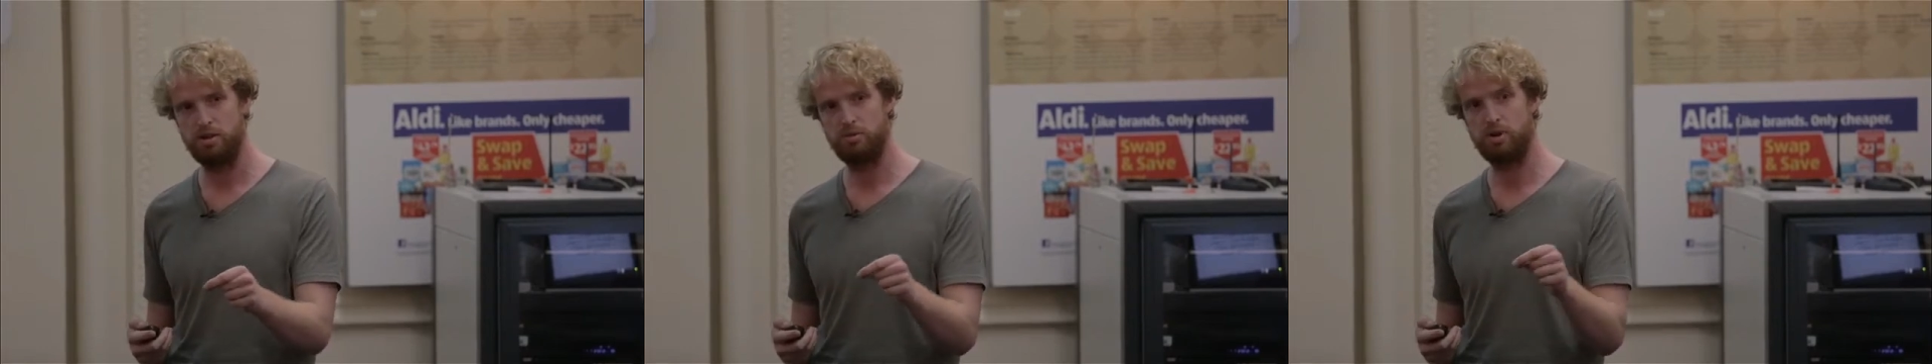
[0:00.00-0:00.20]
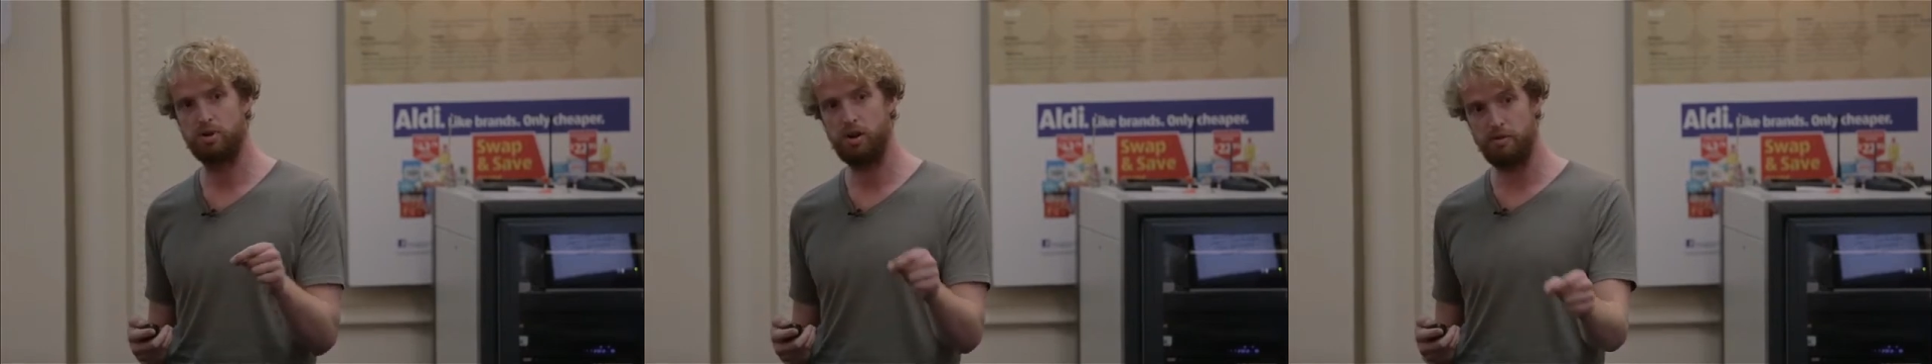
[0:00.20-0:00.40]

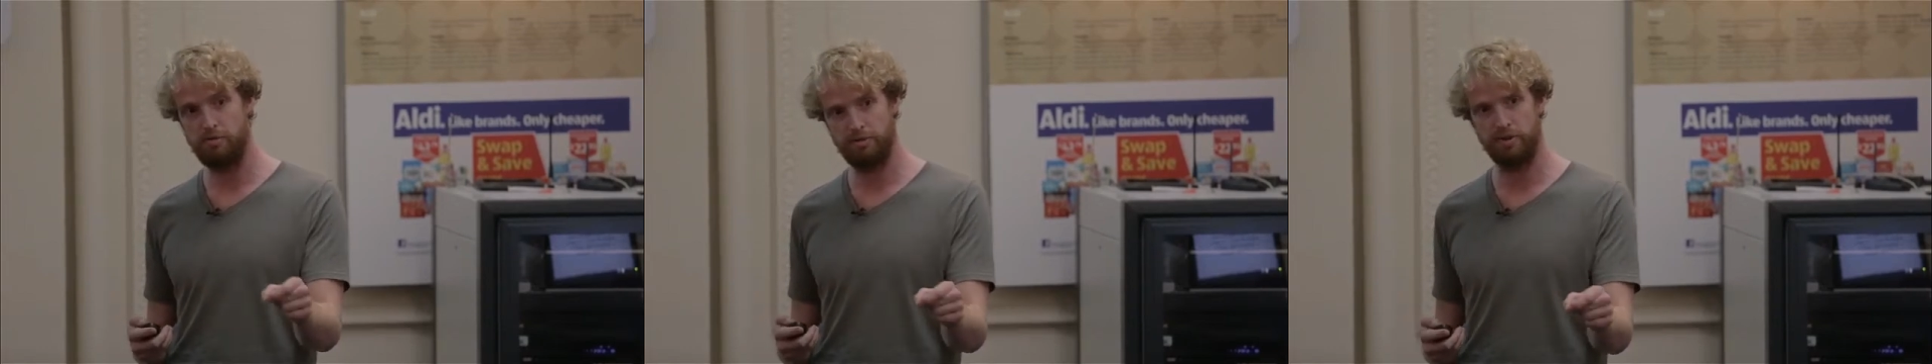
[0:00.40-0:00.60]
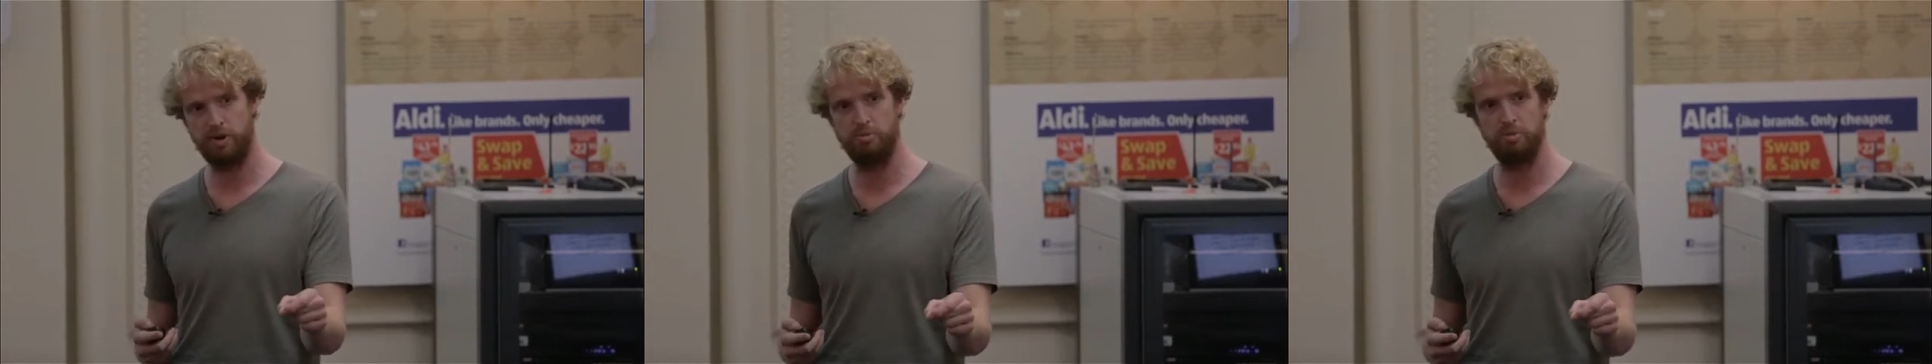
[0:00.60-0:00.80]
We're
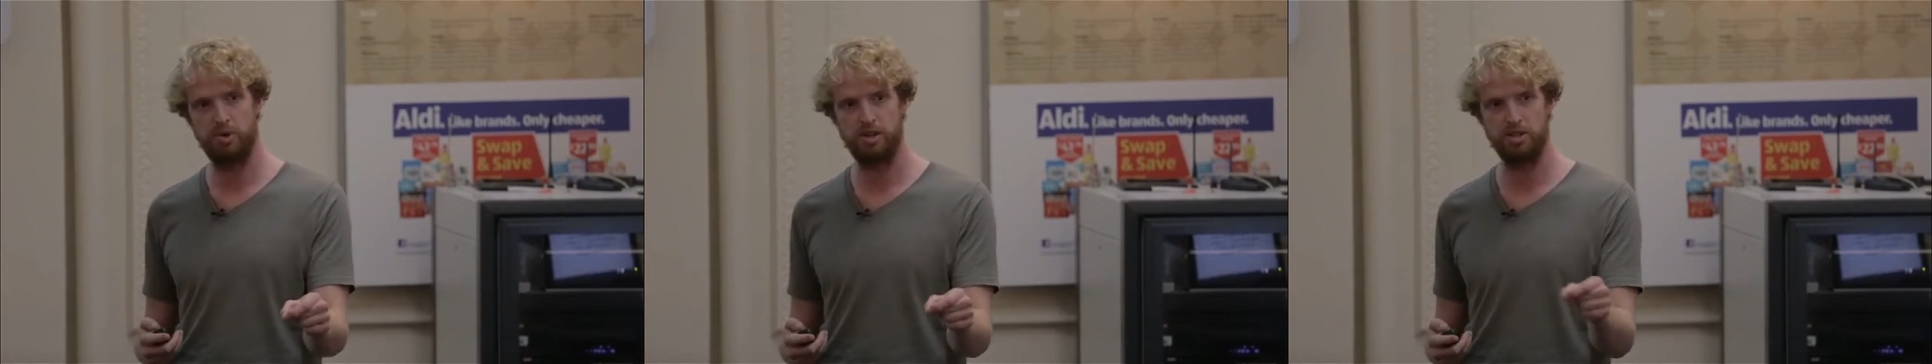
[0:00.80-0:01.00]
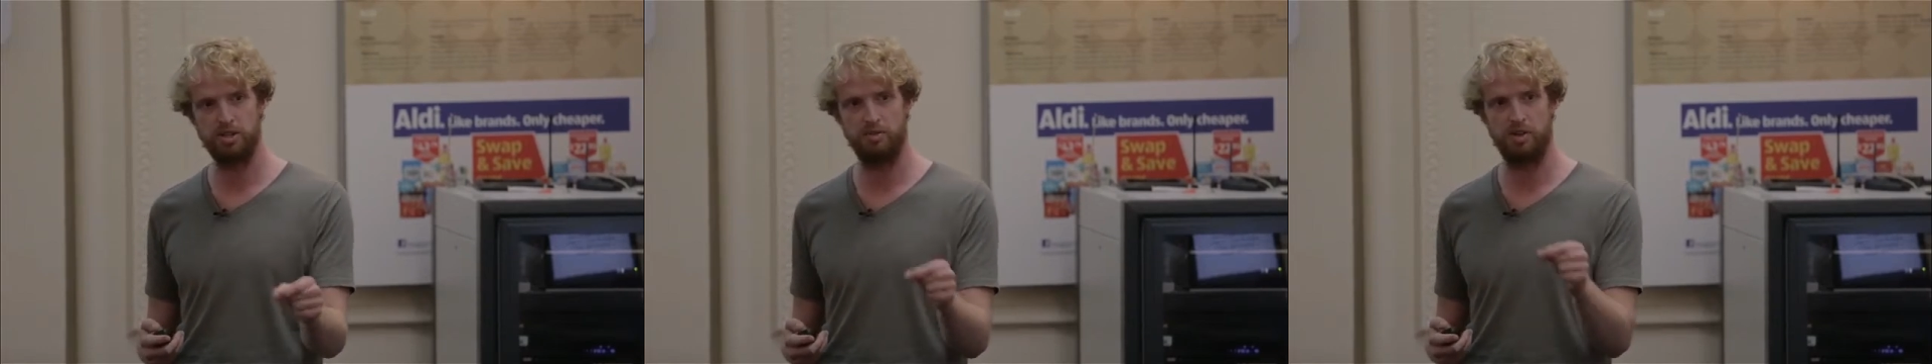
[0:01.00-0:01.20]
confident
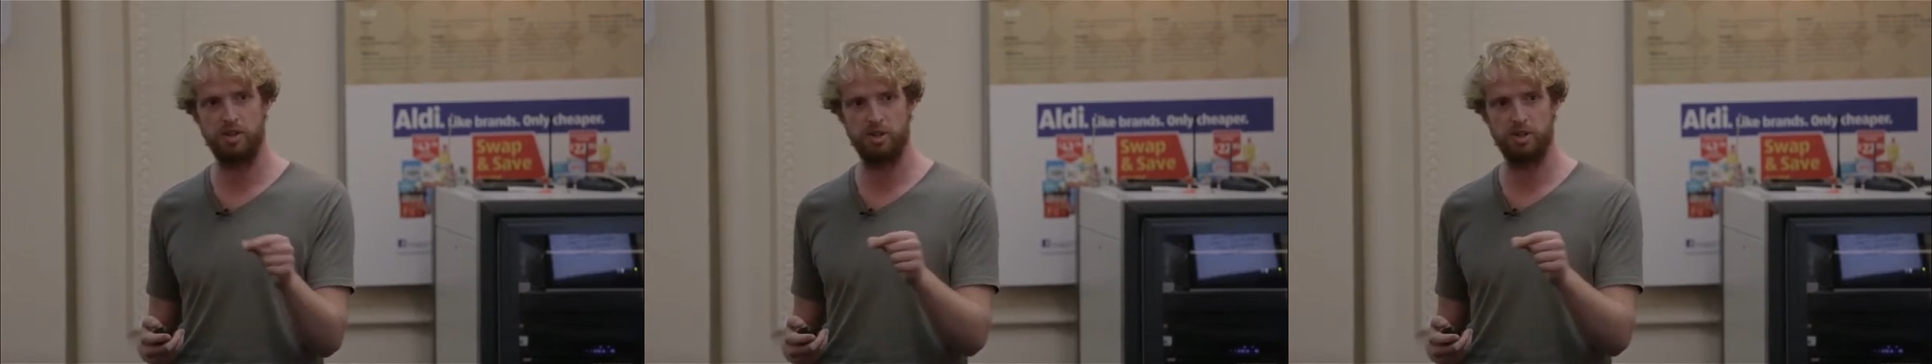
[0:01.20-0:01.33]
because of the